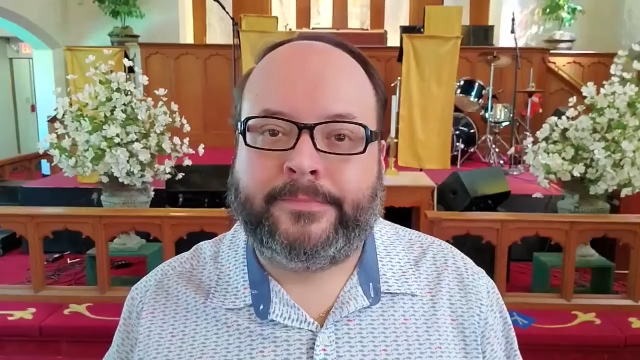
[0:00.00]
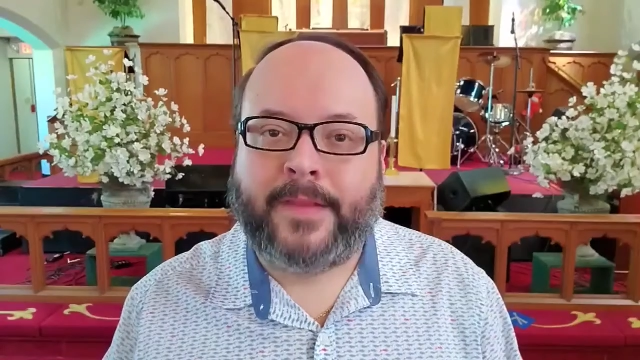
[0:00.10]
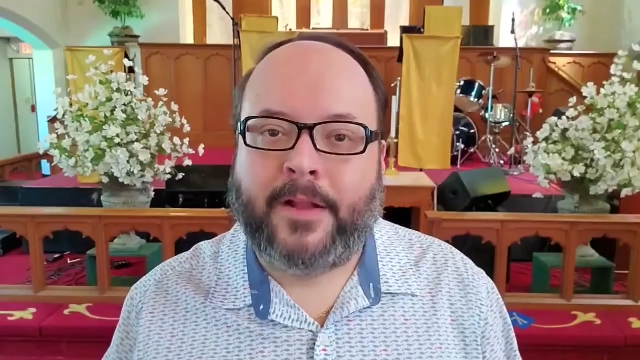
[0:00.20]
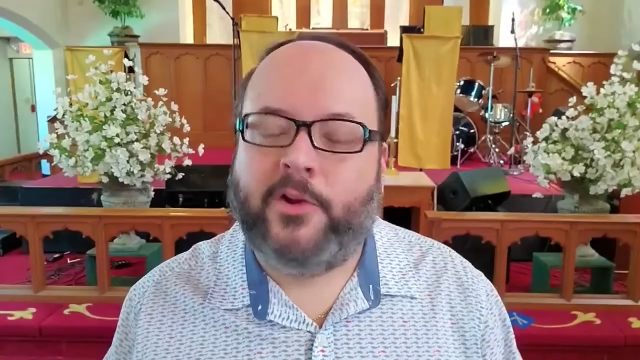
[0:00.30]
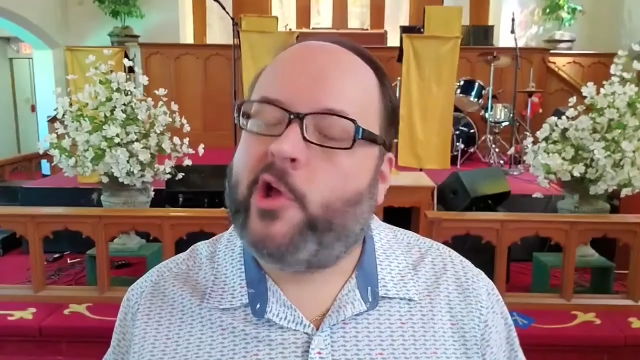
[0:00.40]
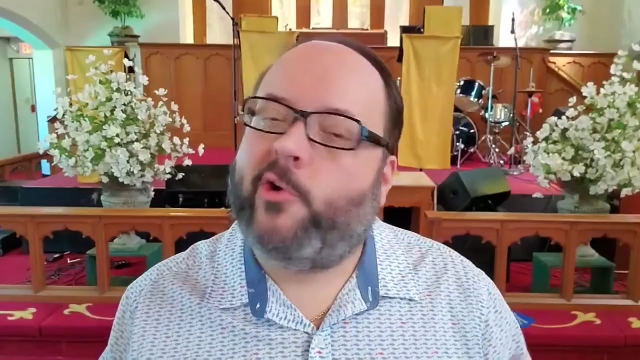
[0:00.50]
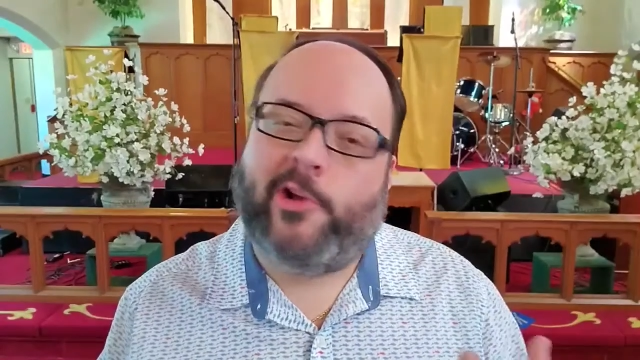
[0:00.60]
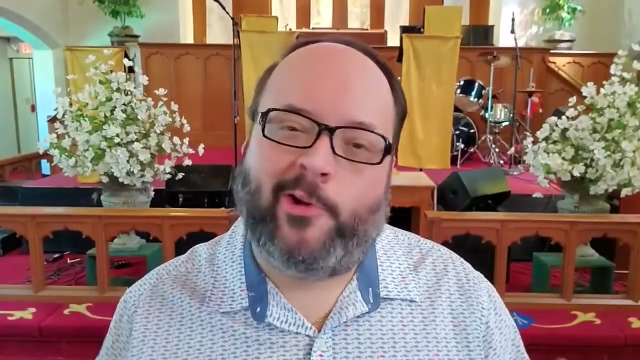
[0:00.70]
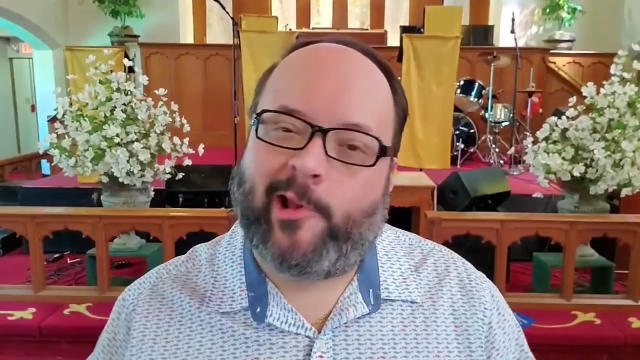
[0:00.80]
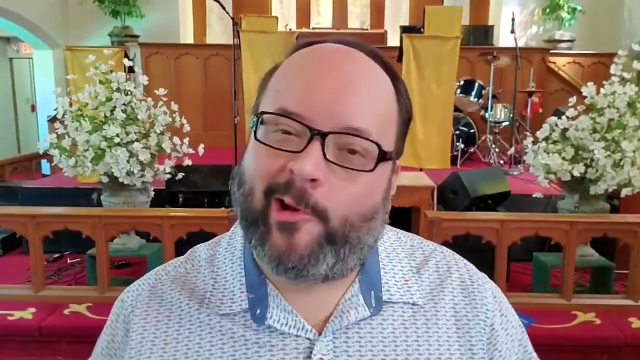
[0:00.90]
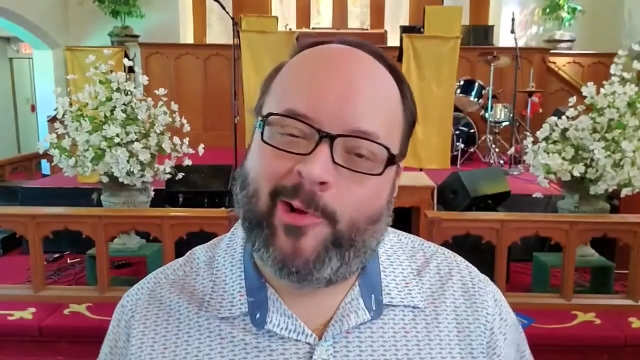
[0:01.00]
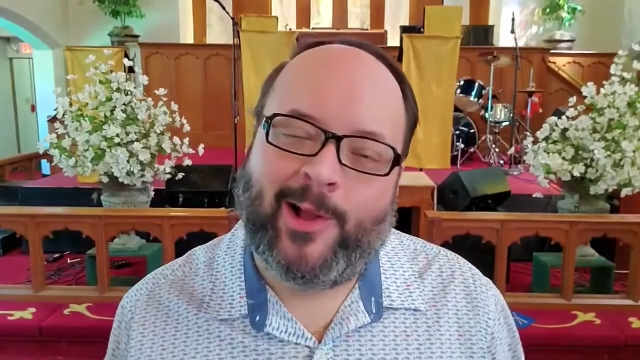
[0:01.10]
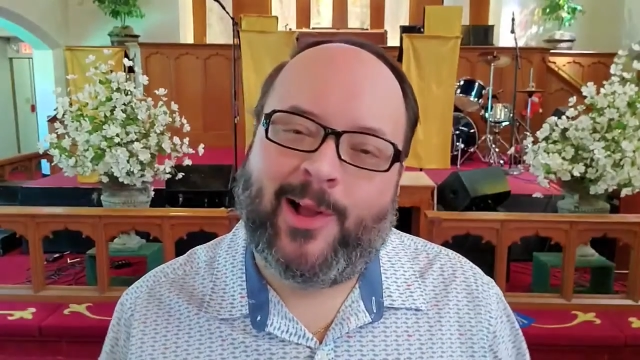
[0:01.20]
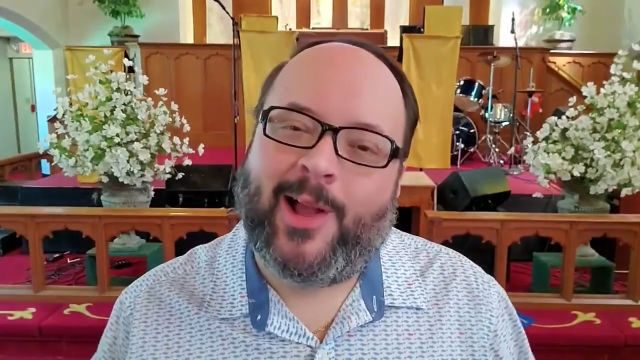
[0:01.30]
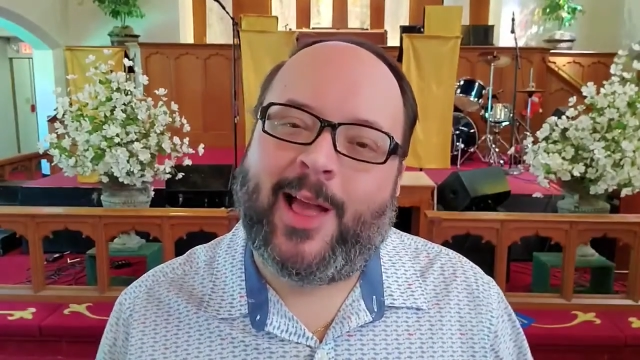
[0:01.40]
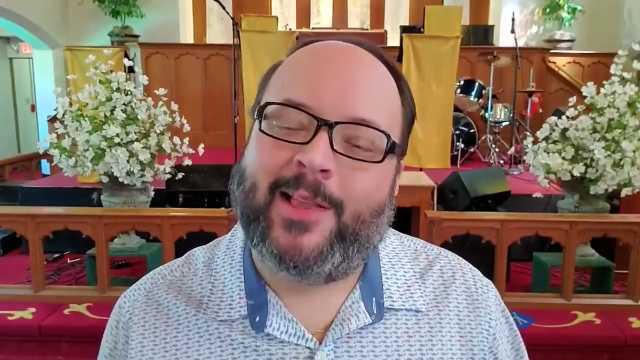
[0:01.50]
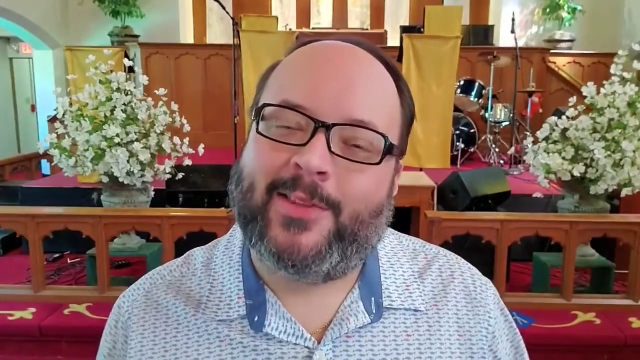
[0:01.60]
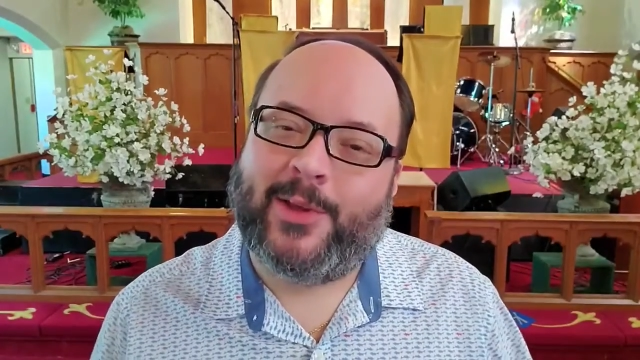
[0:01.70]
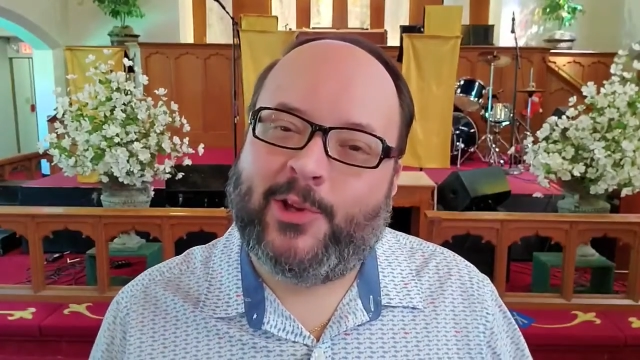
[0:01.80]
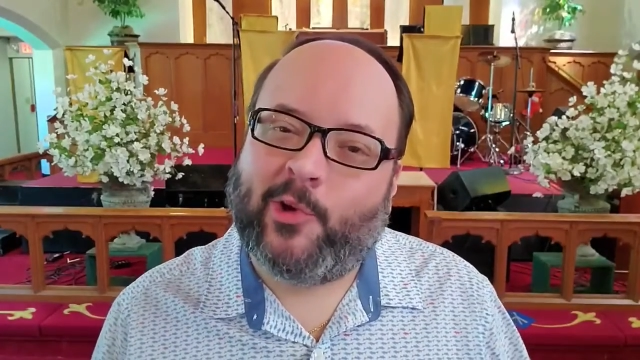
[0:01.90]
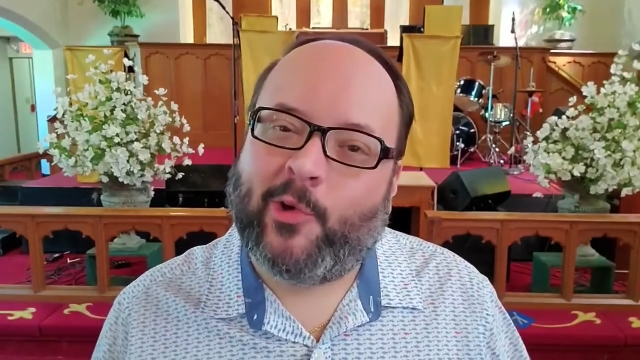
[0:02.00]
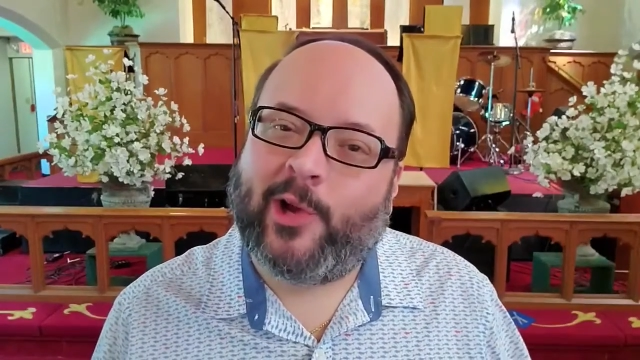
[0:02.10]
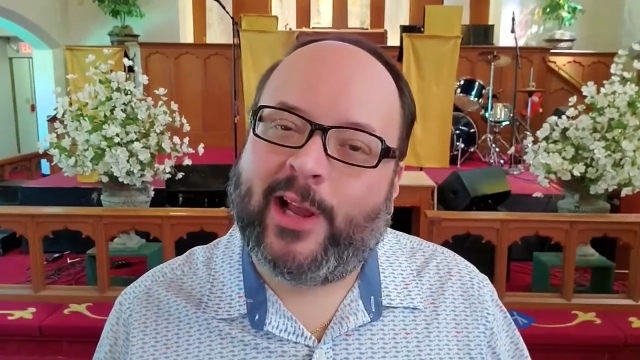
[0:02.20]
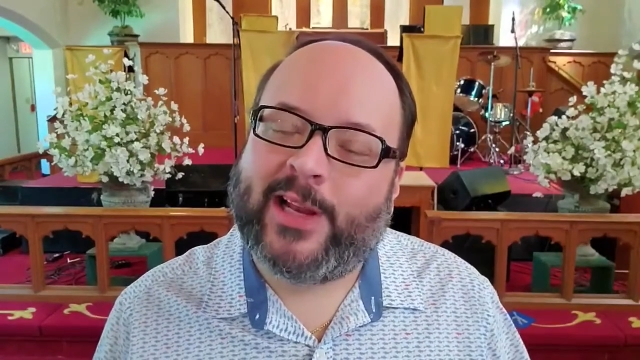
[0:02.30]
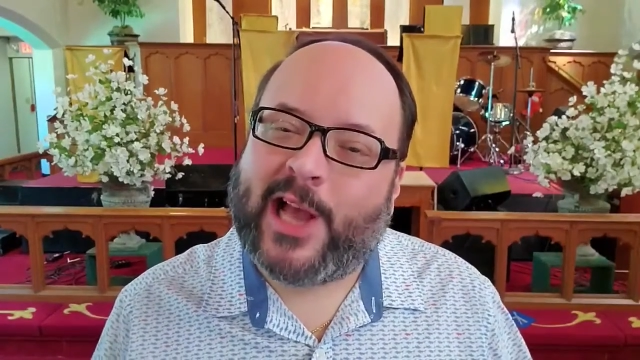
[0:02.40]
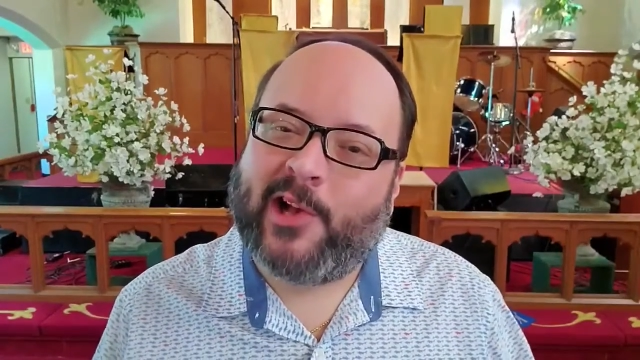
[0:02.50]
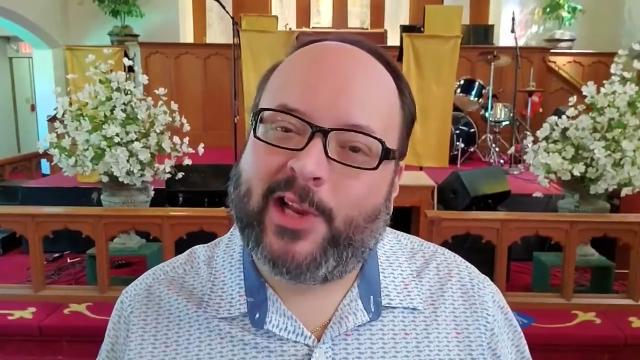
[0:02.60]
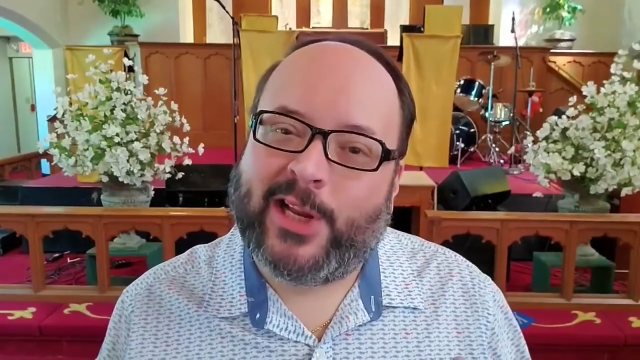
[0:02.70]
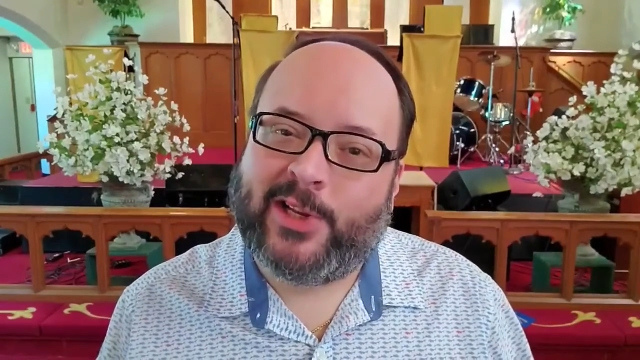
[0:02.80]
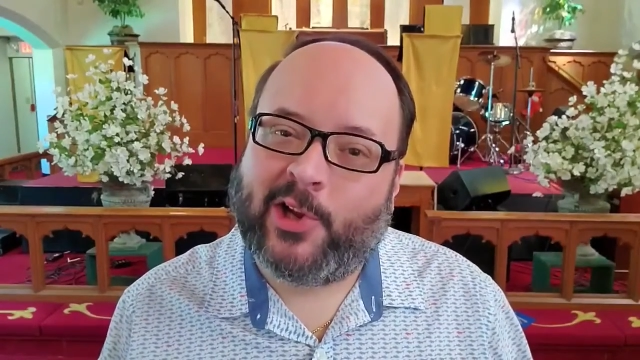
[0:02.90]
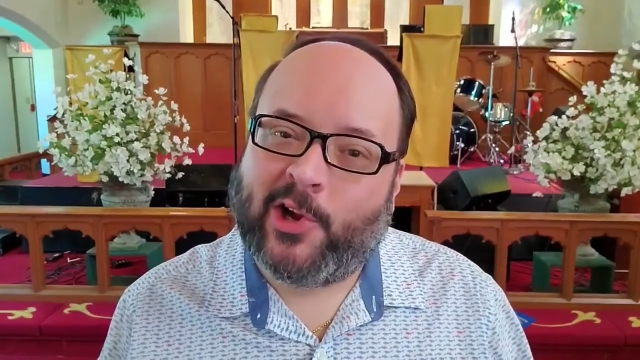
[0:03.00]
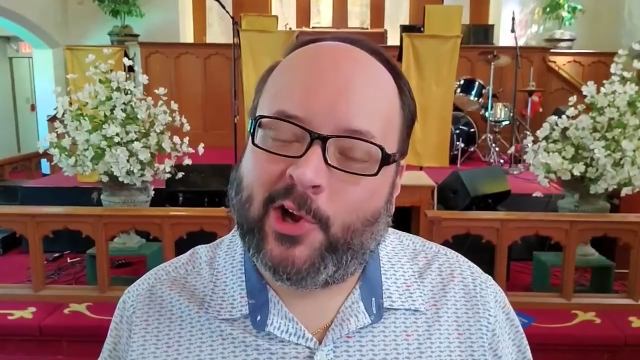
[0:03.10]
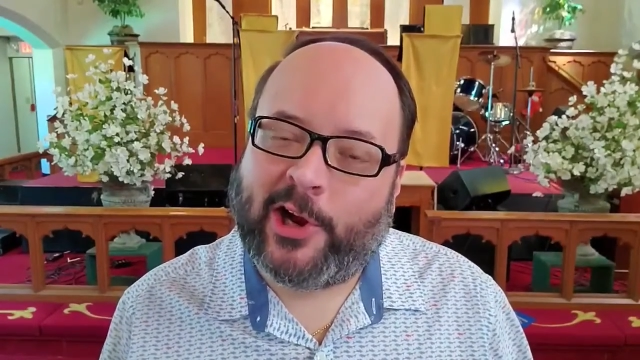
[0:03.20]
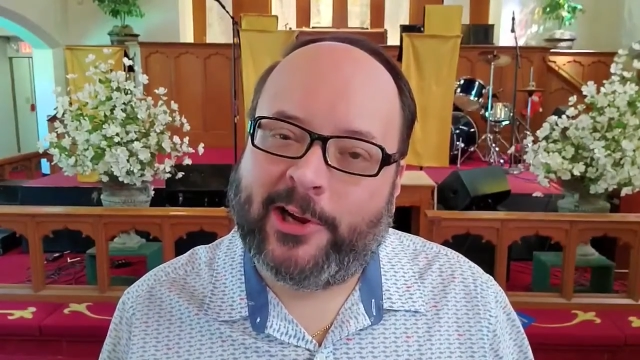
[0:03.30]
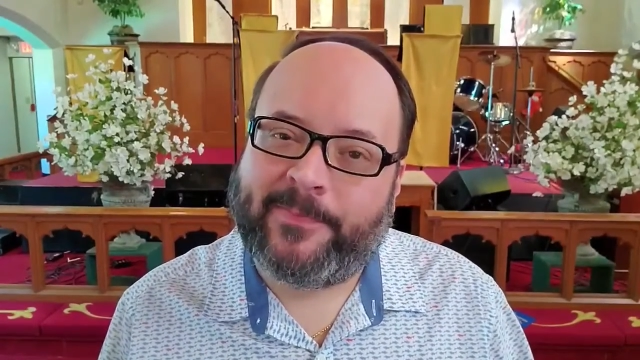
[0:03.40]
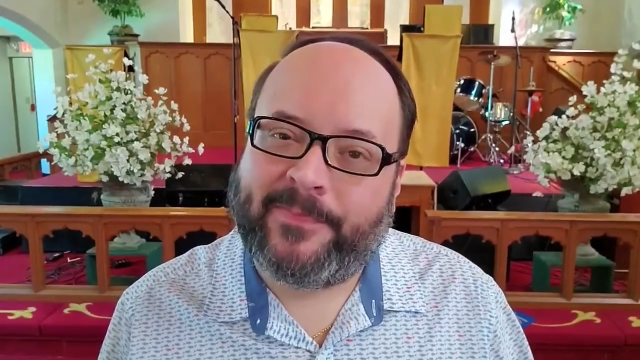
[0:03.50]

No, no, no. It's the joy down in your heart.